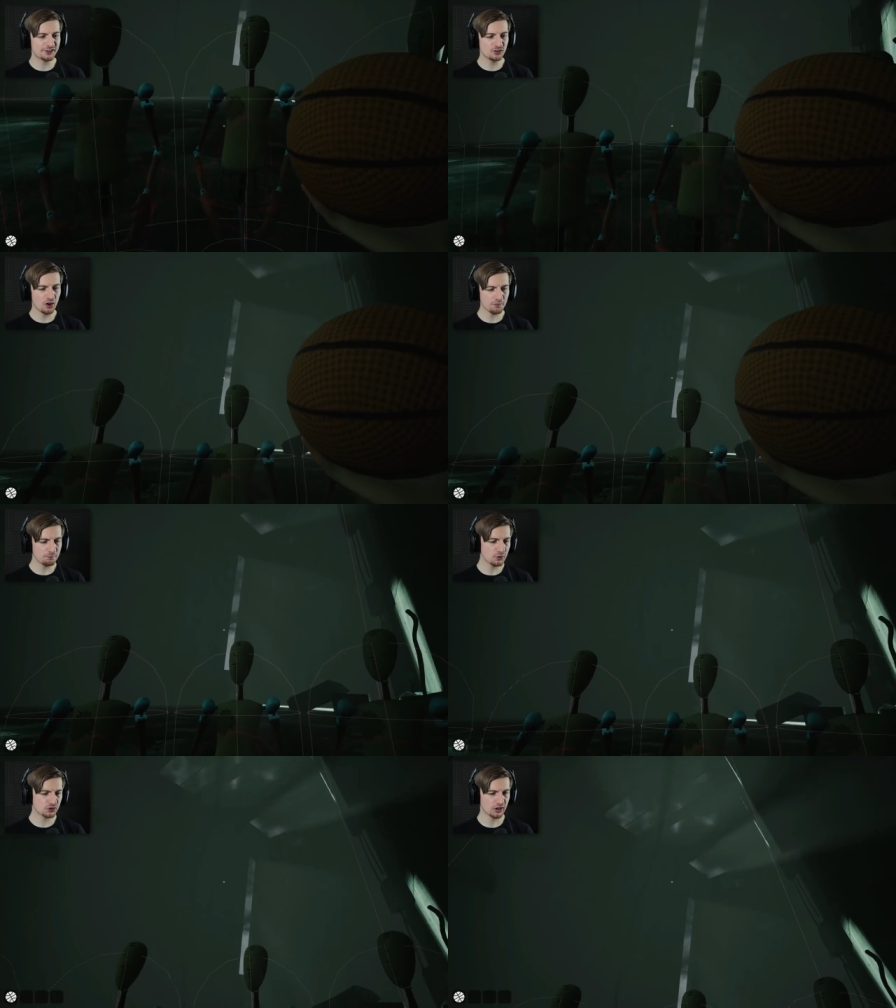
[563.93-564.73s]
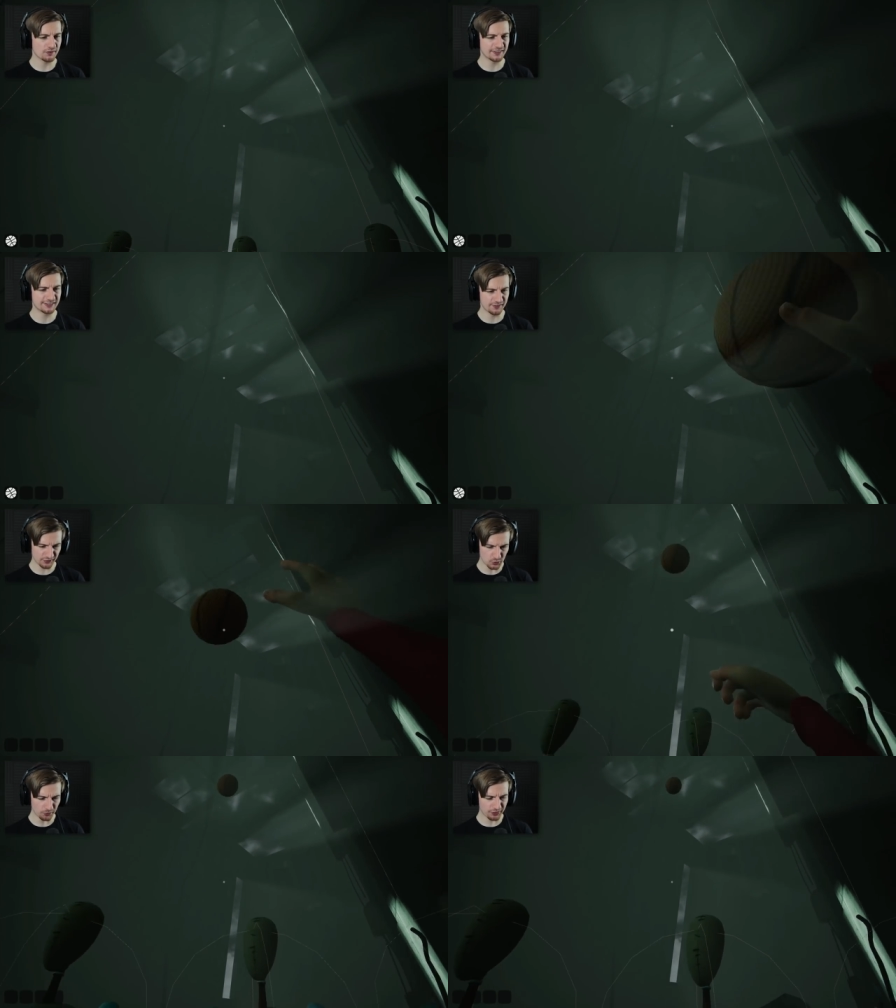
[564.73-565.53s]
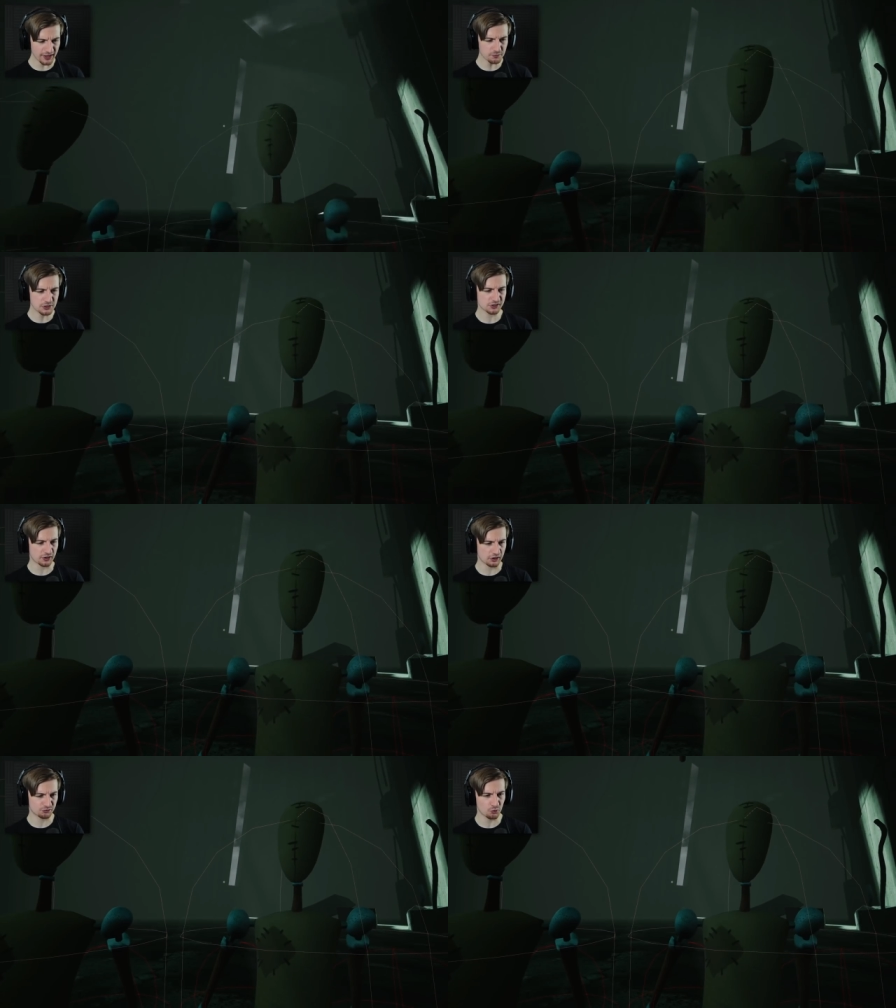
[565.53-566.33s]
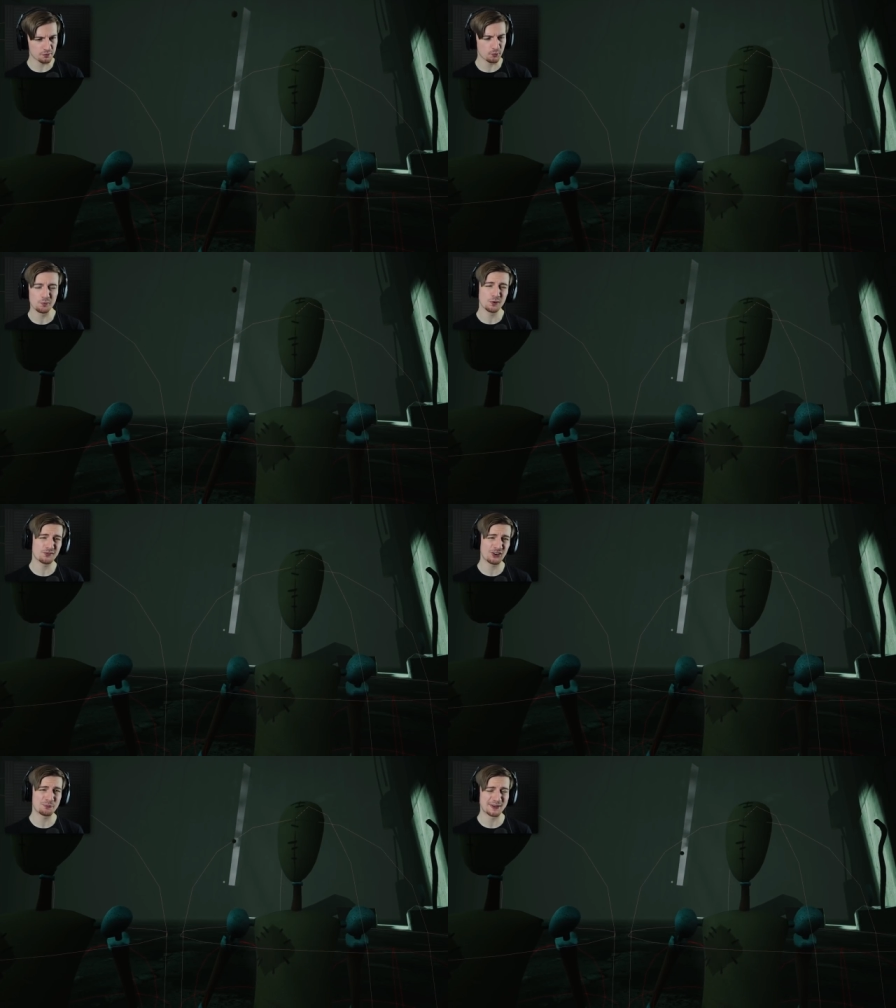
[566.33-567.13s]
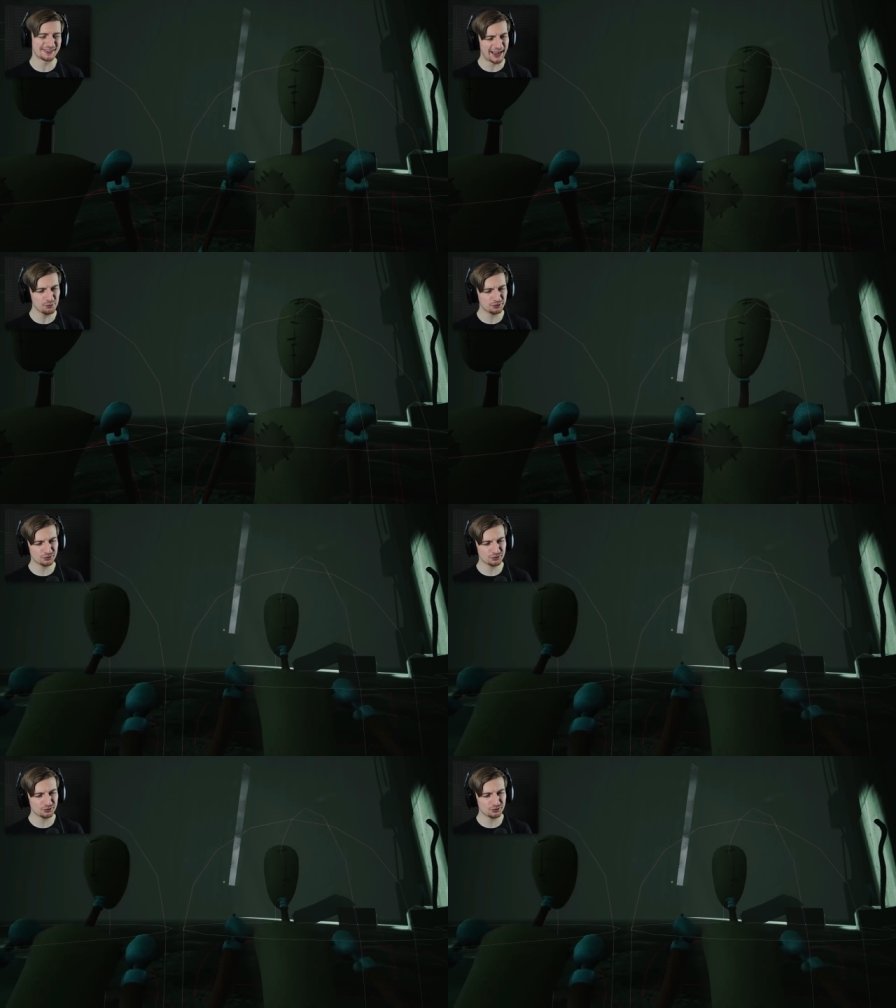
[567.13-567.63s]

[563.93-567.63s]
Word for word: It's not much of a difficult thing. We just kind of throw the ball, move a little bit down,